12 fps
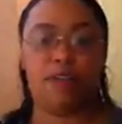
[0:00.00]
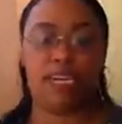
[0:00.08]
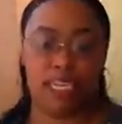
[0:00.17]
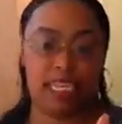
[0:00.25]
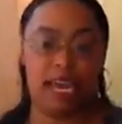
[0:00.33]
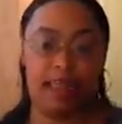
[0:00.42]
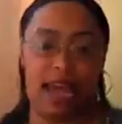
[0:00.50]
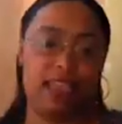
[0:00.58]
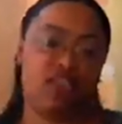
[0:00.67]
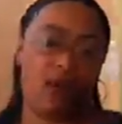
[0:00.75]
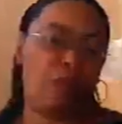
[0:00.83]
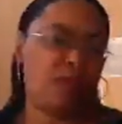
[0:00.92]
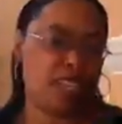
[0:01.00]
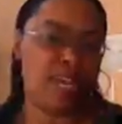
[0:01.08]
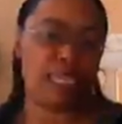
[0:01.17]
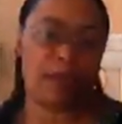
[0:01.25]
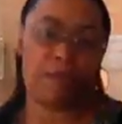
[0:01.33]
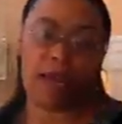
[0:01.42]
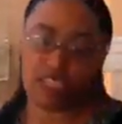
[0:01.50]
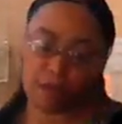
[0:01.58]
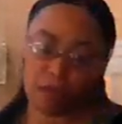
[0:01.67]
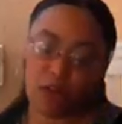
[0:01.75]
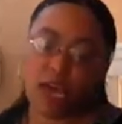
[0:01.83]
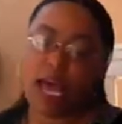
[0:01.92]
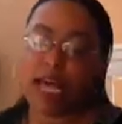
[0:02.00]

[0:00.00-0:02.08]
Let's say that. So I won't say it's impossible.